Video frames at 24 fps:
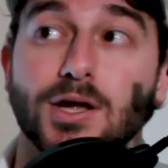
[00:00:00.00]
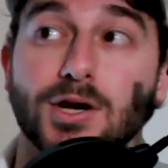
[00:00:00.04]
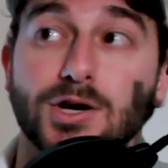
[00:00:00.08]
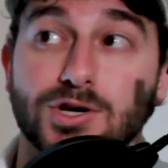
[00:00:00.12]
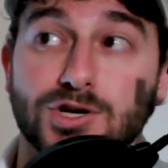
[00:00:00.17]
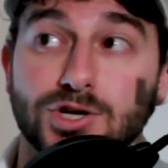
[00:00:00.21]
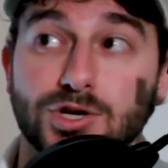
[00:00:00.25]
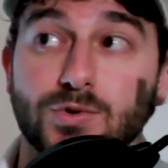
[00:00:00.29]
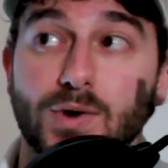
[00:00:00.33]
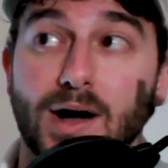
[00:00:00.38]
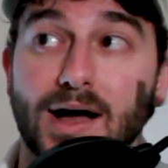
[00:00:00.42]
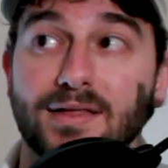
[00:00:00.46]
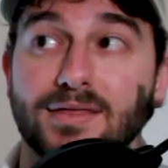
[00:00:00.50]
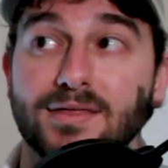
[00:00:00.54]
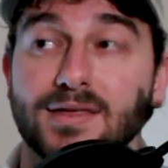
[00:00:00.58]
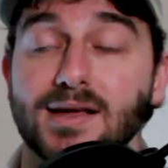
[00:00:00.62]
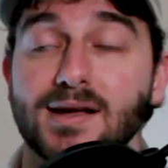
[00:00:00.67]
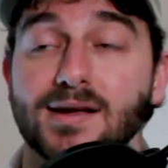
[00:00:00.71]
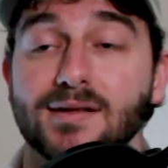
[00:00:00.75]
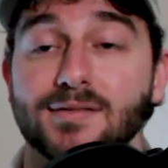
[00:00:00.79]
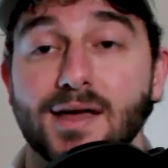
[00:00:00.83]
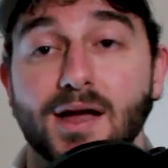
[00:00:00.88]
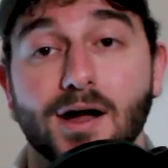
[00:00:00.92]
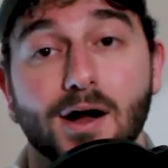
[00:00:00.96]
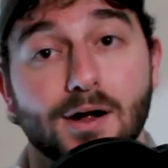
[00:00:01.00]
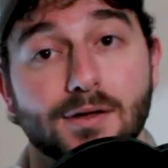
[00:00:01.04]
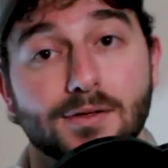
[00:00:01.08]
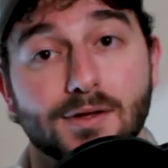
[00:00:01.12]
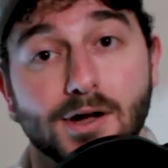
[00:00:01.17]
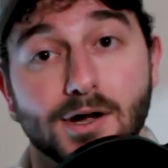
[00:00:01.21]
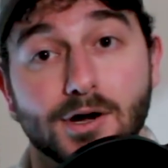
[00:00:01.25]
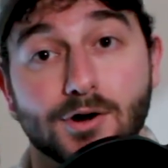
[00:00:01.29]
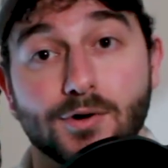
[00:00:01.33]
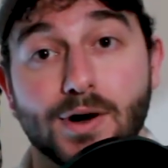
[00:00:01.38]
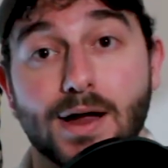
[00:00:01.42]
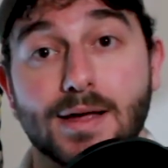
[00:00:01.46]
Do I think they are
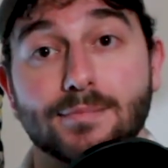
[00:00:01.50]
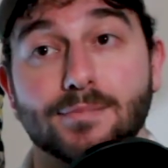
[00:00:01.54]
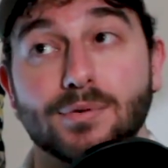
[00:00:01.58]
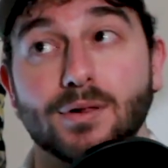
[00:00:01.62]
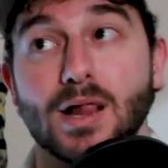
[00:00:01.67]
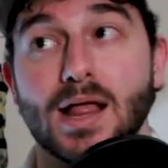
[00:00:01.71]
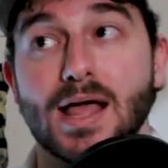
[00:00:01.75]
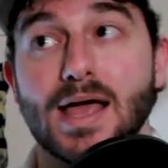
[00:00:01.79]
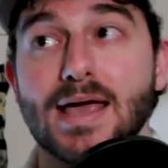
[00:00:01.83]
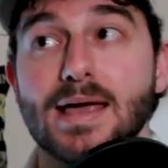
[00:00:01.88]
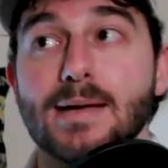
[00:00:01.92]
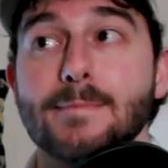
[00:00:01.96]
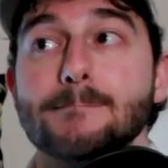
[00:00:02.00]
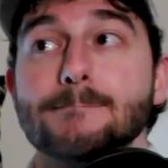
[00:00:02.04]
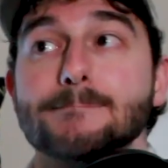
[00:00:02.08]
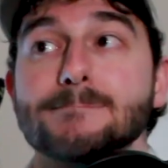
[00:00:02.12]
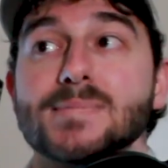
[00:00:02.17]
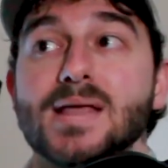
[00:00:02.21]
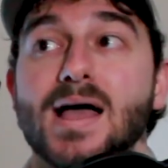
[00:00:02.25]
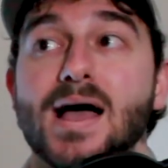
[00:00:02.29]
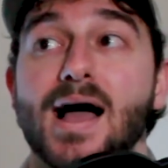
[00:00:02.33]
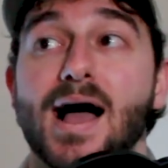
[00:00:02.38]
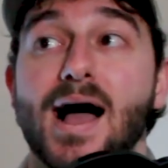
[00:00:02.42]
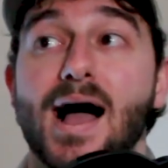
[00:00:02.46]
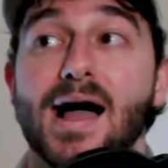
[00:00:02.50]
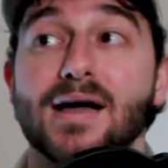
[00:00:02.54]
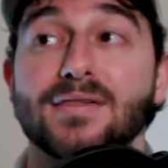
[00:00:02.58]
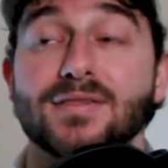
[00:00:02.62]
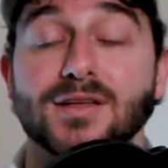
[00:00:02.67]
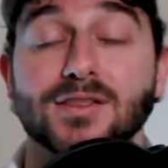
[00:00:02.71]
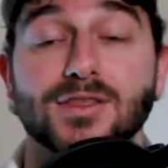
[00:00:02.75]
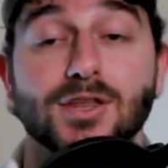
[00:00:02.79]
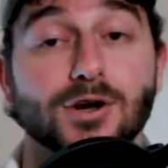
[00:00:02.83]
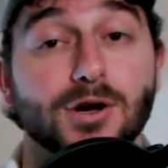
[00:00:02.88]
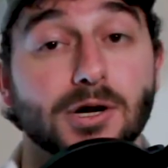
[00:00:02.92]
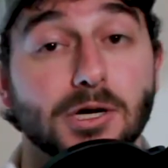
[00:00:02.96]
a great play? I
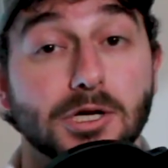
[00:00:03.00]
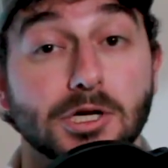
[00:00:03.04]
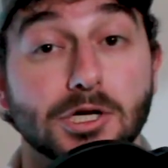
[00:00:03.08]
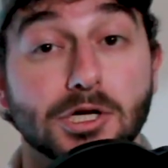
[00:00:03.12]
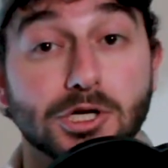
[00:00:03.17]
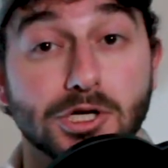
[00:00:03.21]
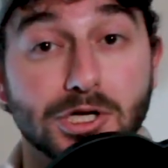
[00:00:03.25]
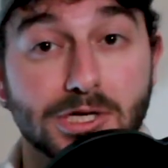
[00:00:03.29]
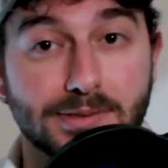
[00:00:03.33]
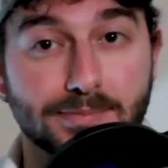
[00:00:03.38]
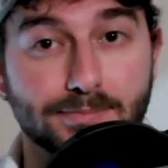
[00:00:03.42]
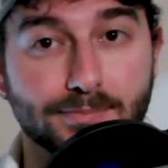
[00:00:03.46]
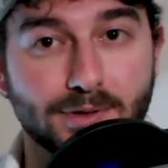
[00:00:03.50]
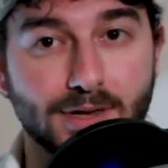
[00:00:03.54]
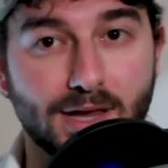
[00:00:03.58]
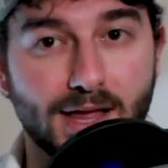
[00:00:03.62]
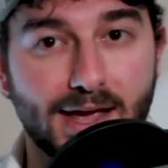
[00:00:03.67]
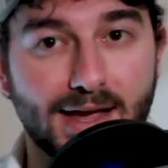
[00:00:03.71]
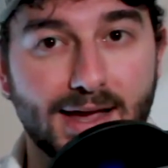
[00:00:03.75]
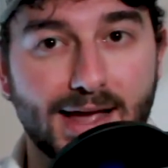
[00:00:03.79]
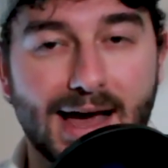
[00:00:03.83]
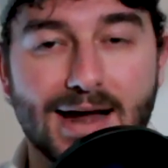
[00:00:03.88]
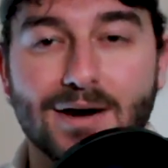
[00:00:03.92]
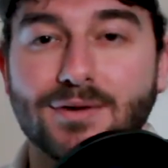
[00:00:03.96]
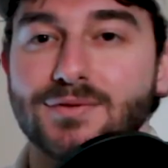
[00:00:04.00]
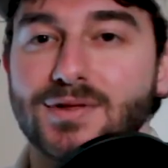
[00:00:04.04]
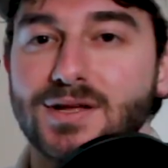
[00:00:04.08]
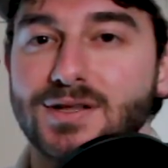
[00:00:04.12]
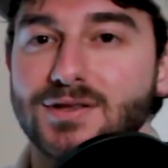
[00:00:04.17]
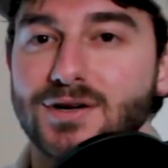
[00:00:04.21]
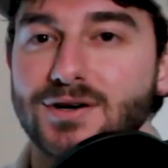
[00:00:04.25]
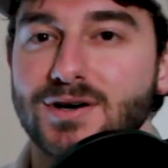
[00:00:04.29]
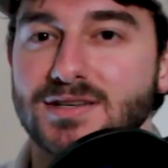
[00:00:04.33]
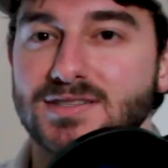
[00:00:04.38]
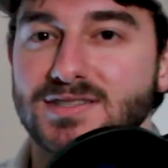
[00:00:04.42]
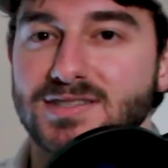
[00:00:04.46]
think they're a good play. I don't think
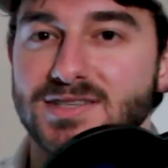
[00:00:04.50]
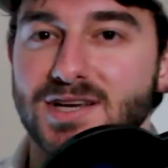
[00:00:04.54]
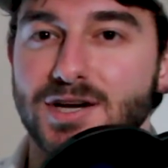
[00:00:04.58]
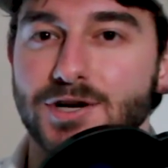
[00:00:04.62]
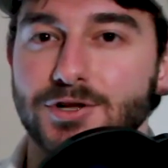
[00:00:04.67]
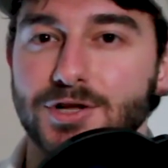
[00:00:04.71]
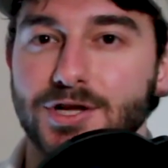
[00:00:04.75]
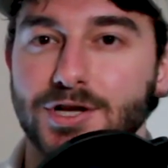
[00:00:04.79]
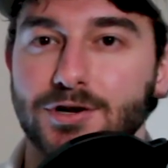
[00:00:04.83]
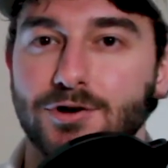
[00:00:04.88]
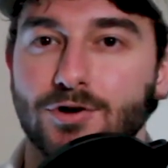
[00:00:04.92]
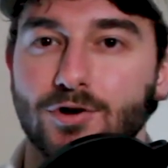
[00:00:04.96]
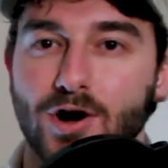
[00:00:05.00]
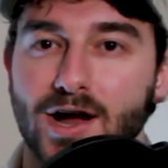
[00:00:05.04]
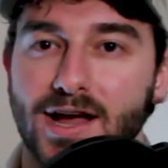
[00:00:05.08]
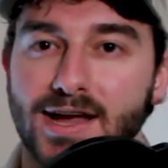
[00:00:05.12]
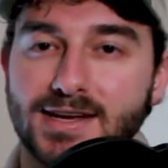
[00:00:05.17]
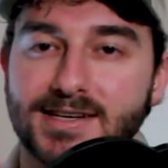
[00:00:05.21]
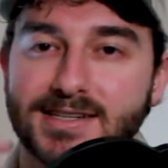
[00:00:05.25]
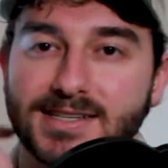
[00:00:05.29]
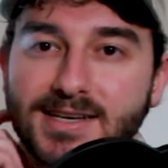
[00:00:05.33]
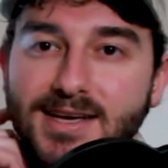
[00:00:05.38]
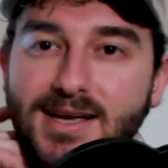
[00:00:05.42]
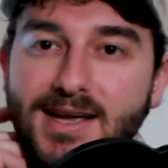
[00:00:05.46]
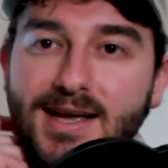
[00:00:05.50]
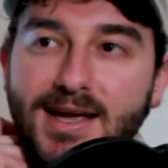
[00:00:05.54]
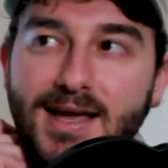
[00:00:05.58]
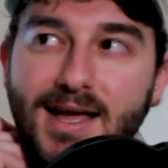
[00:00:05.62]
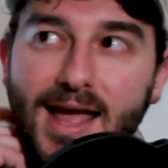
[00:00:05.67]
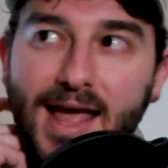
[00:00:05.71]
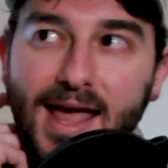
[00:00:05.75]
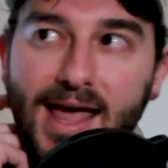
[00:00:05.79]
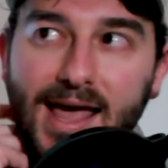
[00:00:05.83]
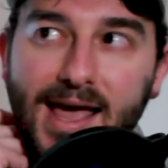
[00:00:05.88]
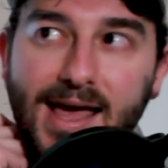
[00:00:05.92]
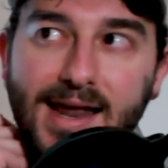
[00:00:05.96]
they're necessarily great,
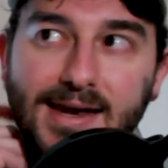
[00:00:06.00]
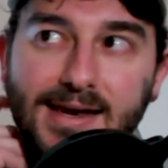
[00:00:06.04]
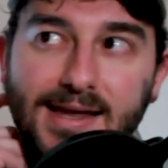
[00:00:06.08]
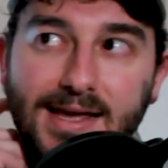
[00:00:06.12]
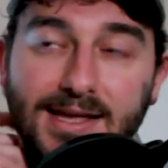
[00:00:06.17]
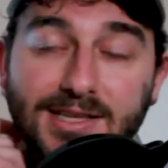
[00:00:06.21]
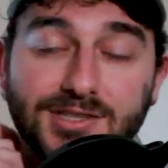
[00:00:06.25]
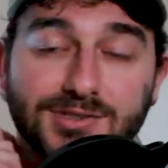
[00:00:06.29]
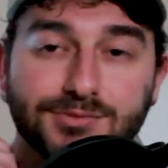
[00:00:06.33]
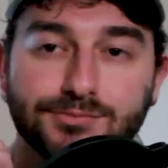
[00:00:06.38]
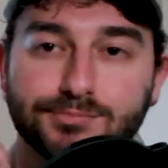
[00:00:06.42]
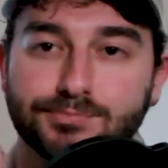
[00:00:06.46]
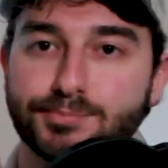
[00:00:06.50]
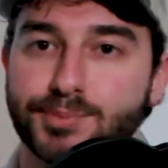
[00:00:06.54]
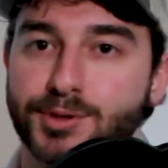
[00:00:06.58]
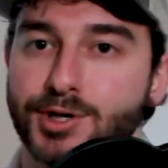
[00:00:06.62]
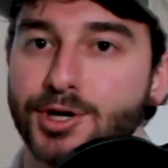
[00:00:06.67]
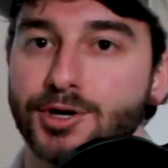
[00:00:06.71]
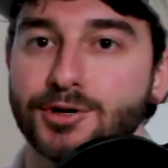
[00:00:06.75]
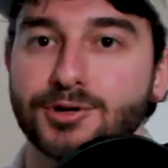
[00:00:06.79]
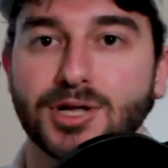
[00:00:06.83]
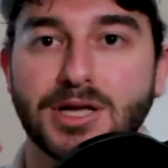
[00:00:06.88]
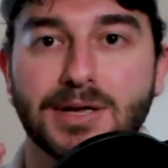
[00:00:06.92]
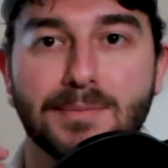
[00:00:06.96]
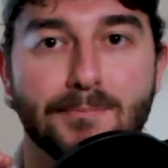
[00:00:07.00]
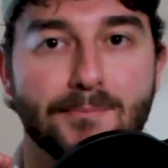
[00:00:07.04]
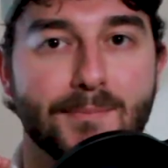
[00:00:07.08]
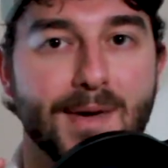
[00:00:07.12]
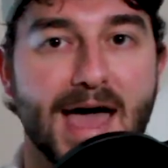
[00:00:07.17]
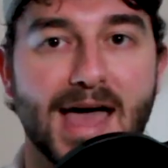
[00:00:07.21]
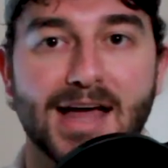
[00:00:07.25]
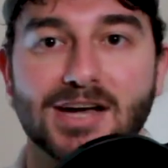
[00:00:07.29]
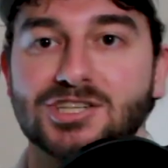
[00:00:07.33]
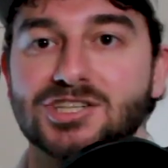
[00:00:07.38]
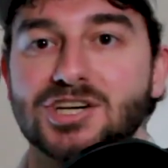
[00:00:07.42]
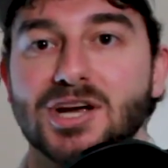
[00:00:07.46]
and it's purely
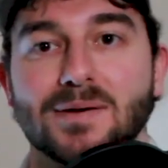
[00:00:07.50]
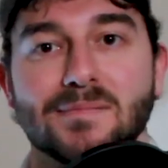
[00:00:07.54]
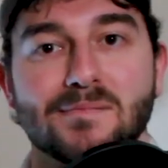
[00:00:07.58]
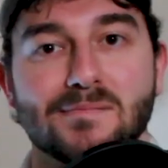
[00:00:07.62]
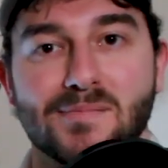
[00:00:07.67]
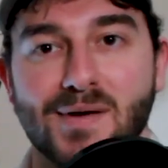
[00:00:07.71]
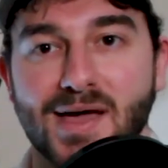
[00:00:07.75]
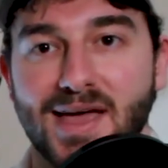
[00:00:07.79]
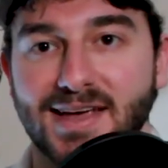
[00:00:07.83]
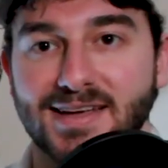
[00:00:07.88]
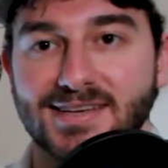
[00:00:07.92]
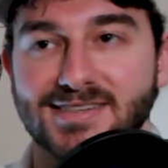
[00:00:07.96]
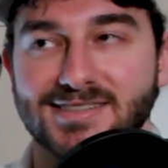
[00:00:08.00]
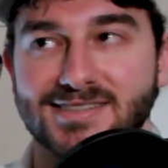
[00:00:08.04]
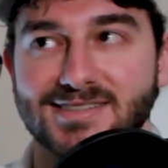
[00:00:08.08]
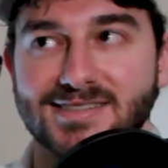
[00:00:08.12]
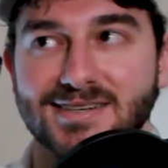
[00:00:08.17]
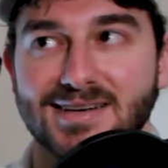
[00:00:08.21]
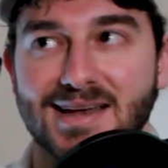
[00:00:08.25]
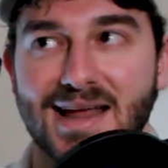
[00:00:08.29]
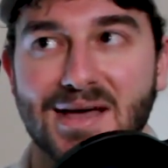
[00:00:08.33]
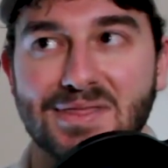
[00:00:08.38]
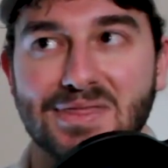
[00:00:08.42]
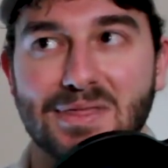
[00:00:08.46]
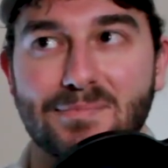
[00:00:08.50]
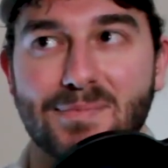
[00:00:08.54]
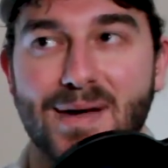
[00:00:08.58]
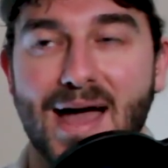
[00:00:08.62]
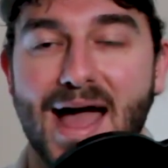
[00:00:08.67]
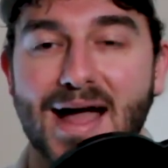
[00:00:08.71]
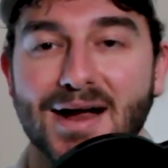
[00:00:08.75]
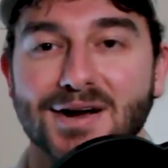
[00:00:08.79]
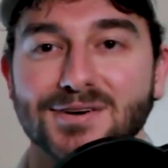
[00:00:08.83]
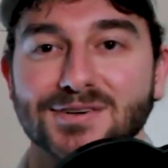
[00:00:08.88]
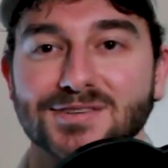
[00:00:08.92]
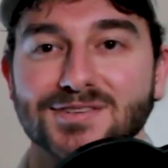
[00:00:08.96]
matchup based. Now, the
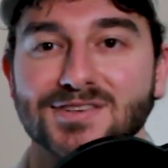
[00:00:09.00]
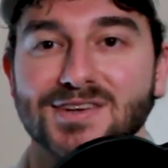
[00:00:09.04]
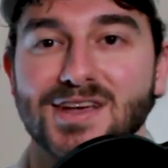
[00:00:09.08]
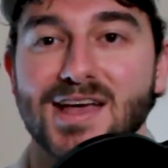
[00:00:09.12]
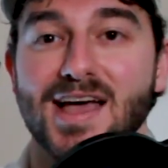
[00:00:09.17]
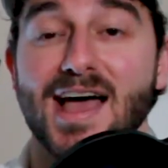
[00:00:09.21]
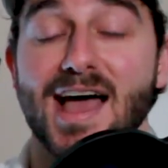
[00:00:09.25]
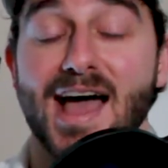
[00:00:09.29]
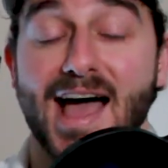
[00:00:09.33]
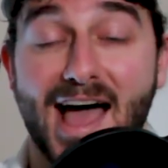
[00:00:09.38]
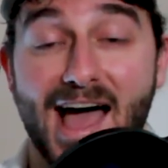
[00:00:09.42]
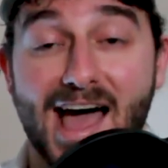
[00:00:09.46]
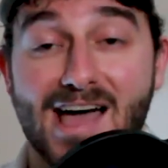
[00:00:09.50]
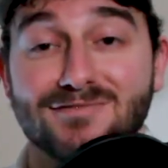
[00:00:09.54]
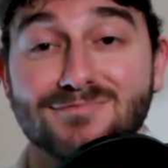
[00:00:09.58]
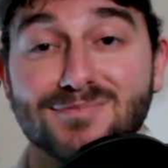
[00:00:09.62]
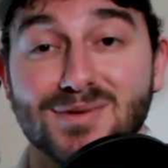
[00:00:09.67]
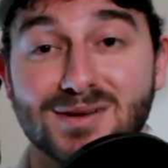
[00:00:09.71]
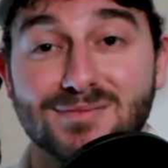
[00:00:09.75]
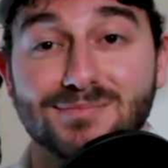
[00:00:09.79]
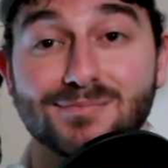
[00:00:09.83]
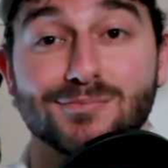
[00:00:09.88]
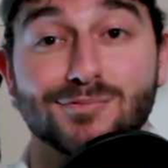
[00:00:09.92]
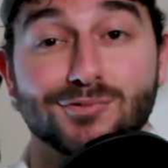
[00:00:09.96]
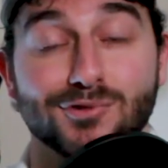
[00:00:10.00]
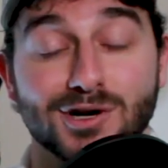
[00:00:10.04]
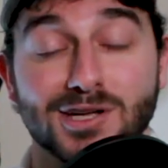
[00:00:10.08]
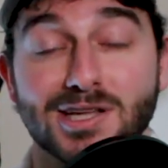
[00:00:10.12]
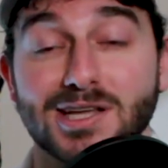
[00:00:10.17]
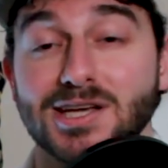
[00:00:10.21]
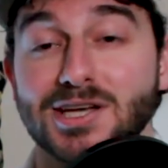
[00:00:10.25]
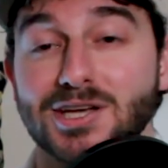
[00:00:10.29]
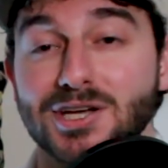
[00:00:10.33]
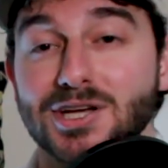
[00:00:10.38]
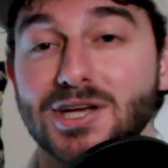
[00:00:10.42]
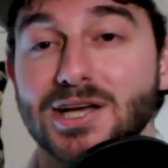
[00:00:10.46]
Packers have been
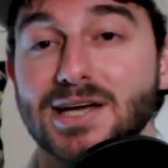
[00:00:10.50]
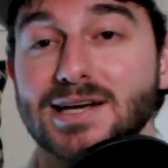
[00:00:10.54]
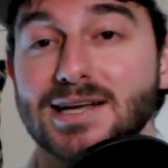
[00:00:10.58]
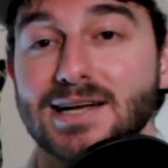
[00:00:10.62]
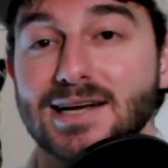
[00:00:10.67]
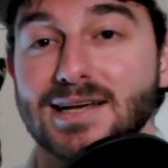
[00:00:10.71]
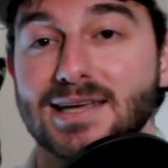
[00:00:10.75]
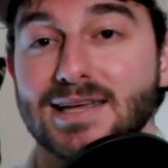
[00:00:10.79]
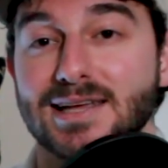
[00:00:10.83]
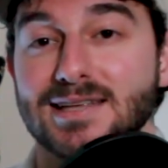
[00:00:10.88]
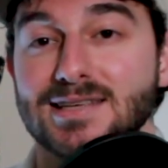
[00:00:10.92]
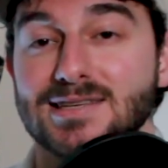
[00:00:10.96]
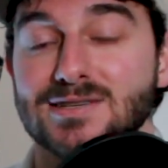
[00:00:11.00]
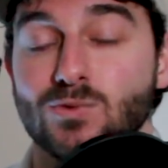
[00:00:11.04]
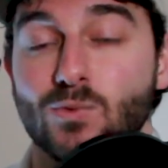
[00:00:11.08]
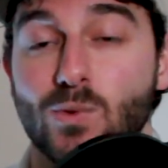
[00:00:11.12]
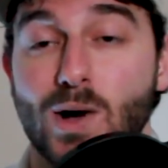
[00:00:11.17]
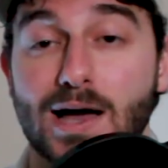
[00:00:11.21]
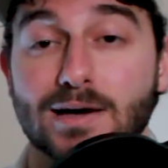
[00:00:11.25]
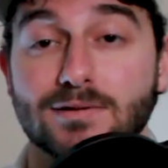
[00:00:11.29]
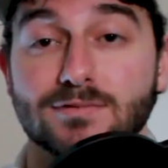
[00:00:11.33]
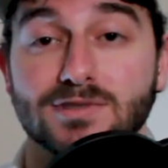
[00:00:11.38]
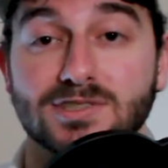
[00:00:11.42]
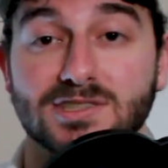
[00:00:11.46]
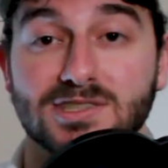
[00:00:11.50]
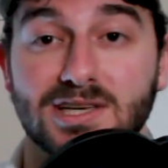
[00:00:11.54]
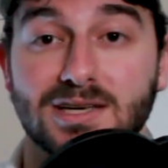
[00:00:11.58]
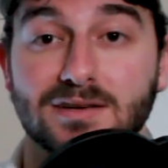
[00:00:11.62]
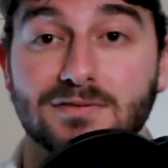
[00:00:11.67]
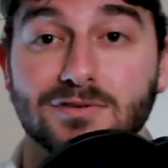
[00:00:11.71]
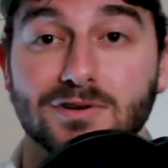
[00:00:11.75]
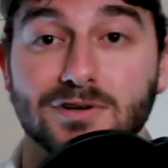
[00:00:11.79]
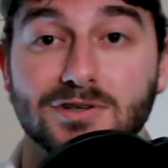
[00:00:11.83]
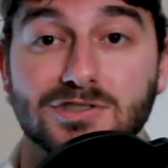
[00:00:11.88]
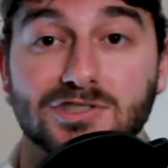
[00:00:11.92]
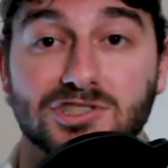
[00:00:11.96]
really good against wide
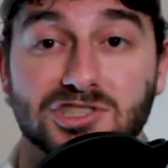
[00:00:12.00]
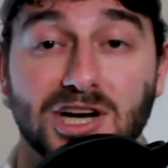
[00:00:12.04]
receivers.